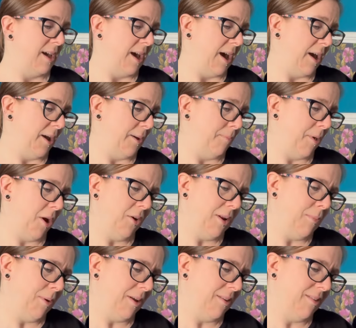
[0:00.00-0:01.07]
only
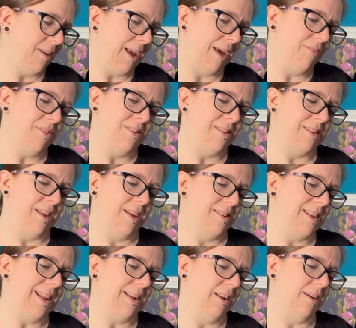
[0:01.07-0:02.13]
because I have a
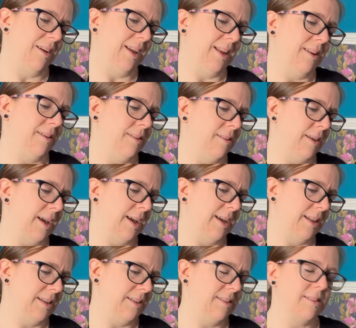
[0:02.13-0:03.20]
deadline
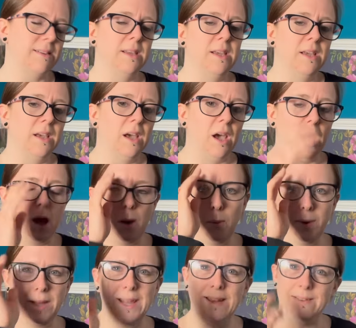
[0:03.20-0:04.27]
and I
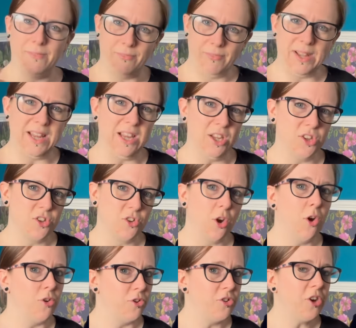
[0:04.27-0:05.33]
want to get it finished
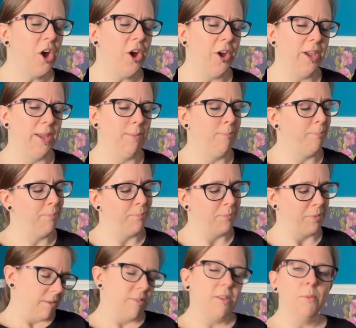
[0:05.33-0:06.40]
on time.
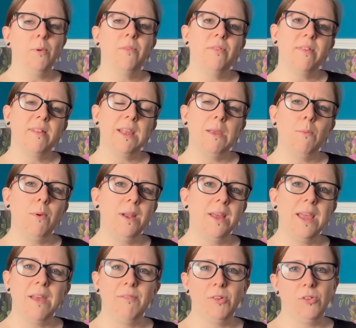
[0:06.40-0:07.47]
So obviously when I
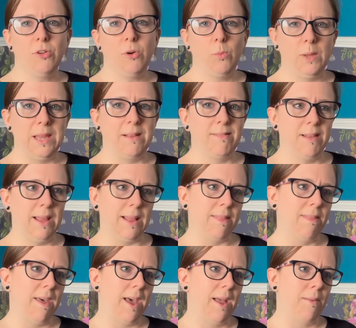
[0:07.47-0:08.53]
haven't got weeks like
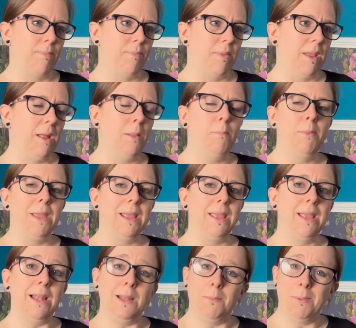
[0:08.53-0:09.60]
that, it'll
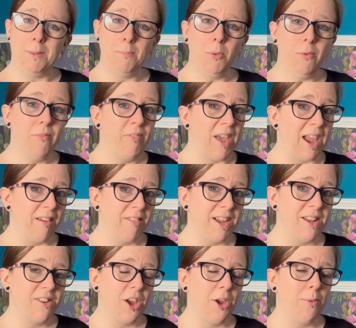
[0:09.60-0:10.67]
be a little bit more
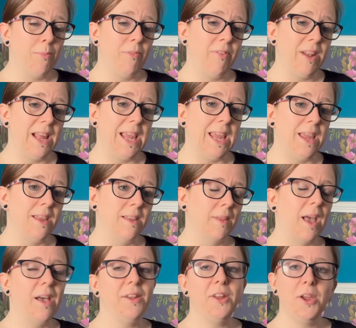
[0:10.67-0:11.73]
varied, hopefully.
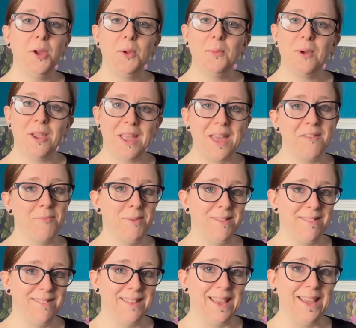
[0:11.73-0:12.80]
I know I have been
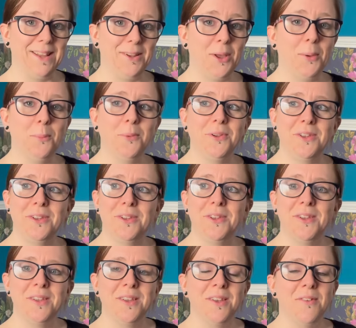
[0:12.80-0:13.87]
saying I want to
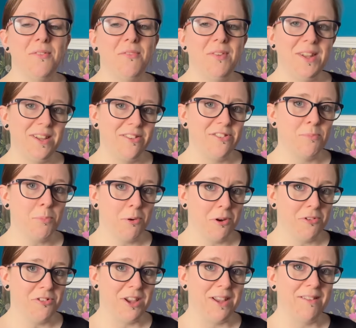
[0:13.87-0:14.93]
finish
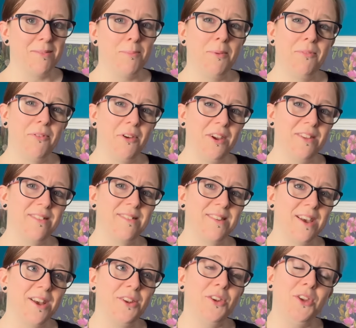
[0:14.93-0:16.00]
projects before I
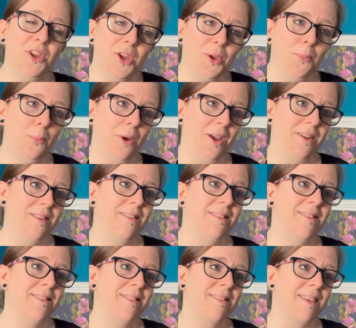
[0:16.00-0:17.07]
start new
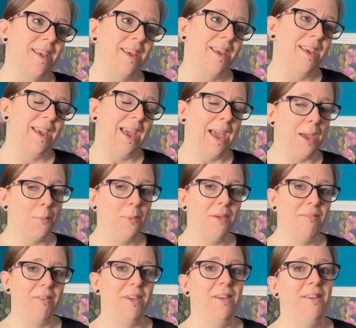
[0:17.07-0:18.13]
ones.
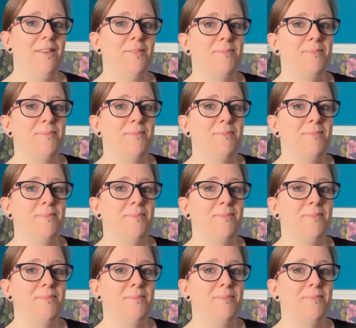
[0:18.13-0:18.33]
However,